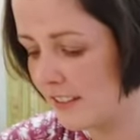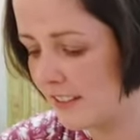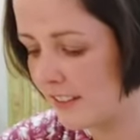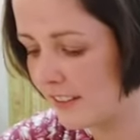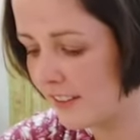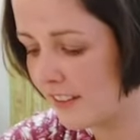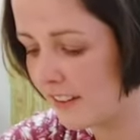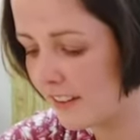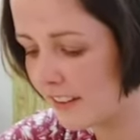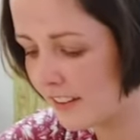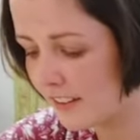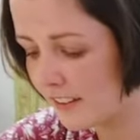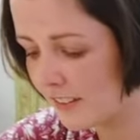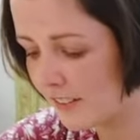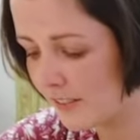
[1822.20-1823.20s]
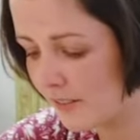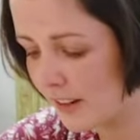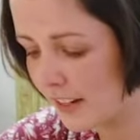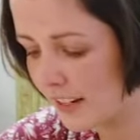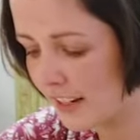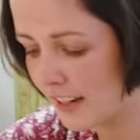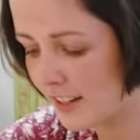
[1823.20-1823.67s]
I'm
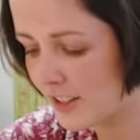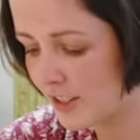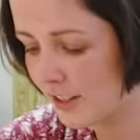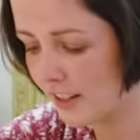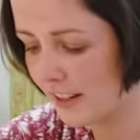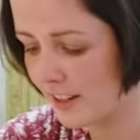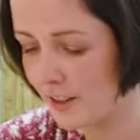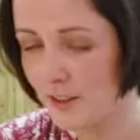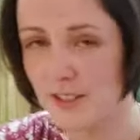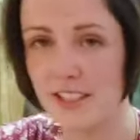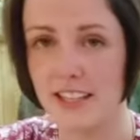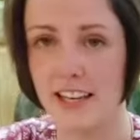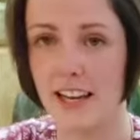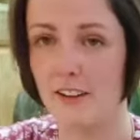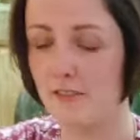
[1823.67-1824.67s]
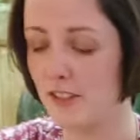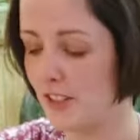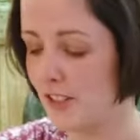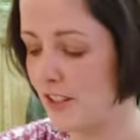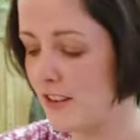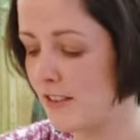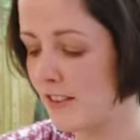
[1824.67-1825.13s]
glad you like using it. If there's
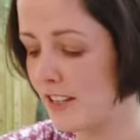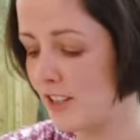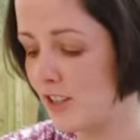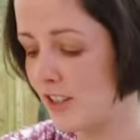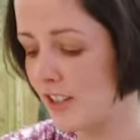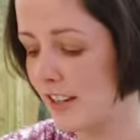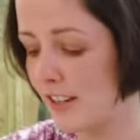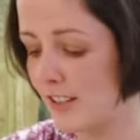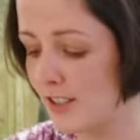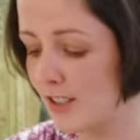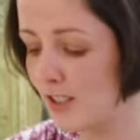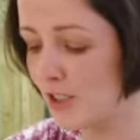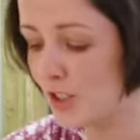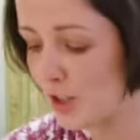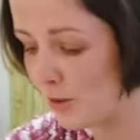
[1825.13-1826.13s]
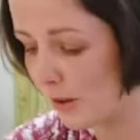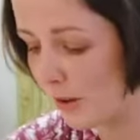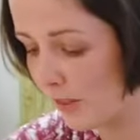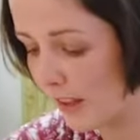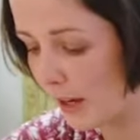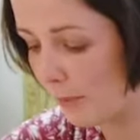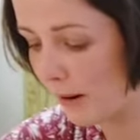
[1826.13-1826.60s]
certain things you'd like us to do on
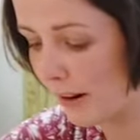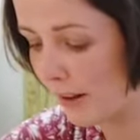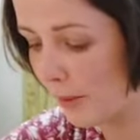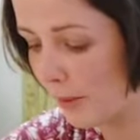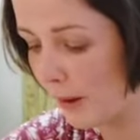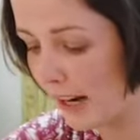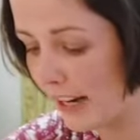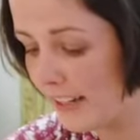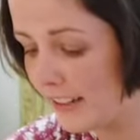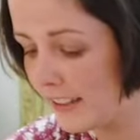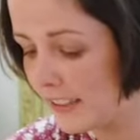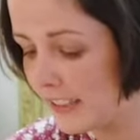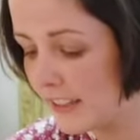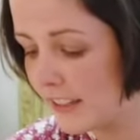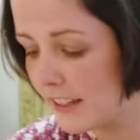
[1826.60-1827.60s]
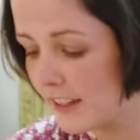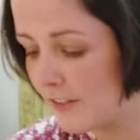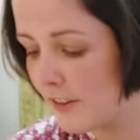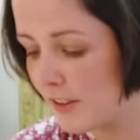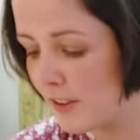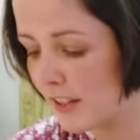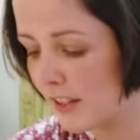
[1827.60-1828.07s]
there, by the way,
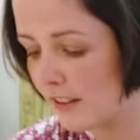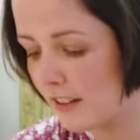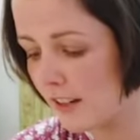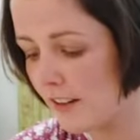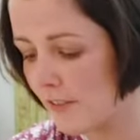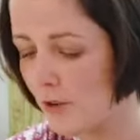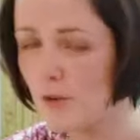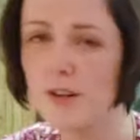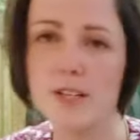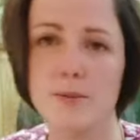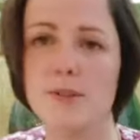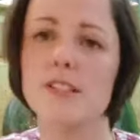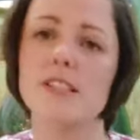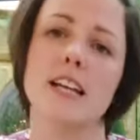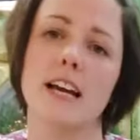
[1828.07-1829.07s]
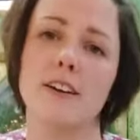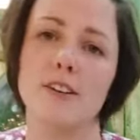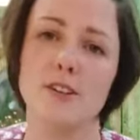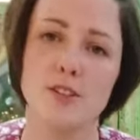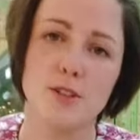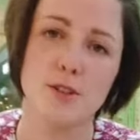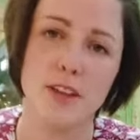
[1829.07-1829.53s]
you think, oh, I've always wondered how
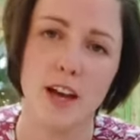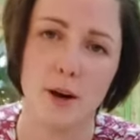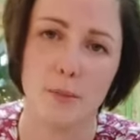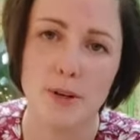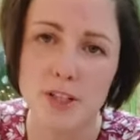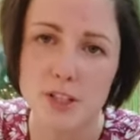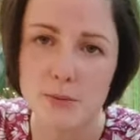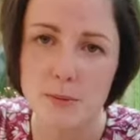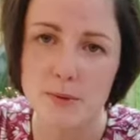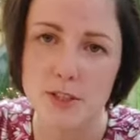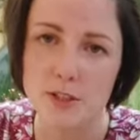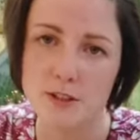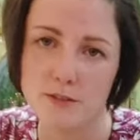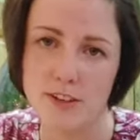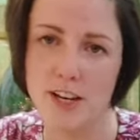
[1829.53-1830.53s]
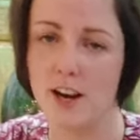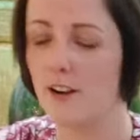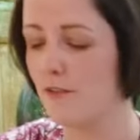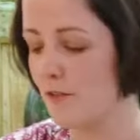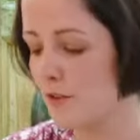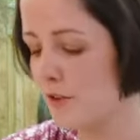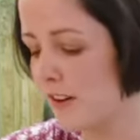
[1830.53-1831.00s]
you do that, I wish someone would do a video
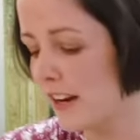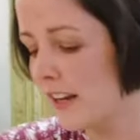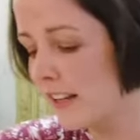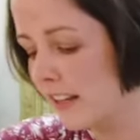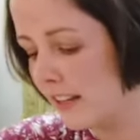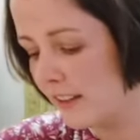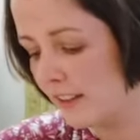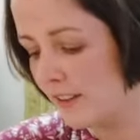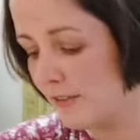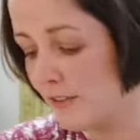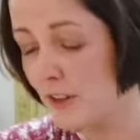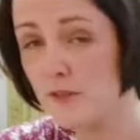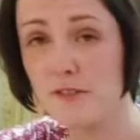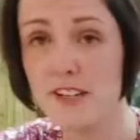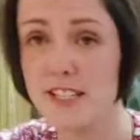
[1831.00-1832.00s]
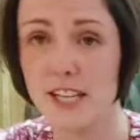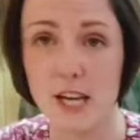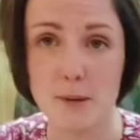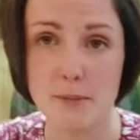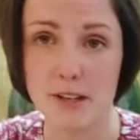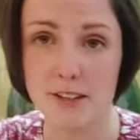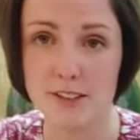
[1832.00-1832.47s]
for it, feel free to
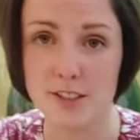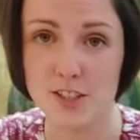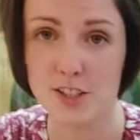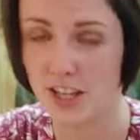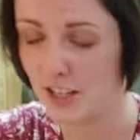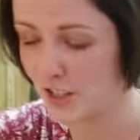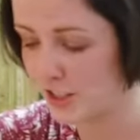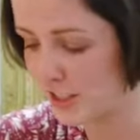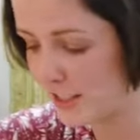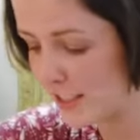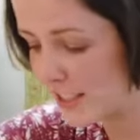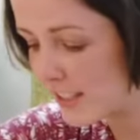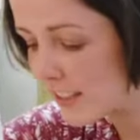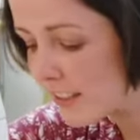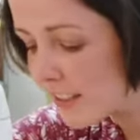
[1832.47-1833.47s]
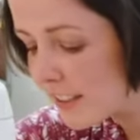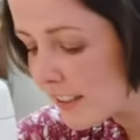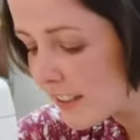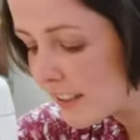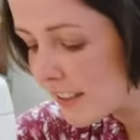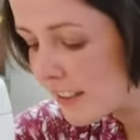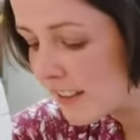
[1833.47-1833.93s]
email us suggestions
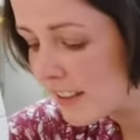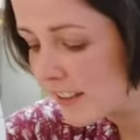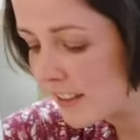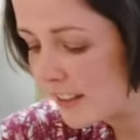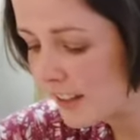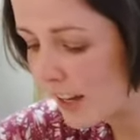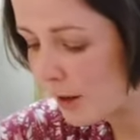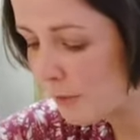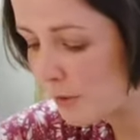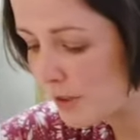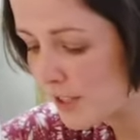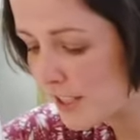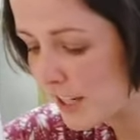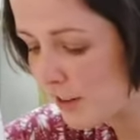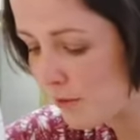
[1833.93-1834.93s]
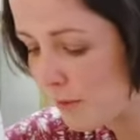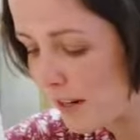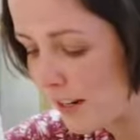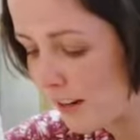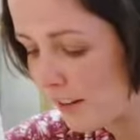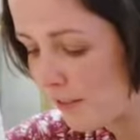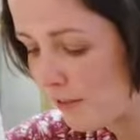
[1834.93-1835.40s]
and we'll see if we
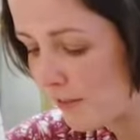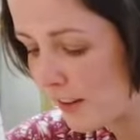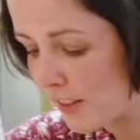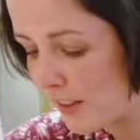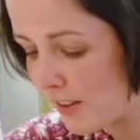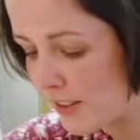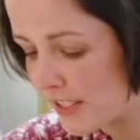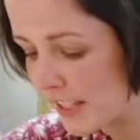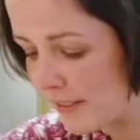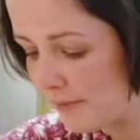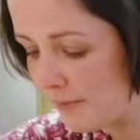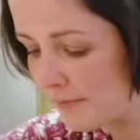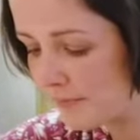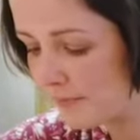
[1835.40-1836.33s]
can fit those in.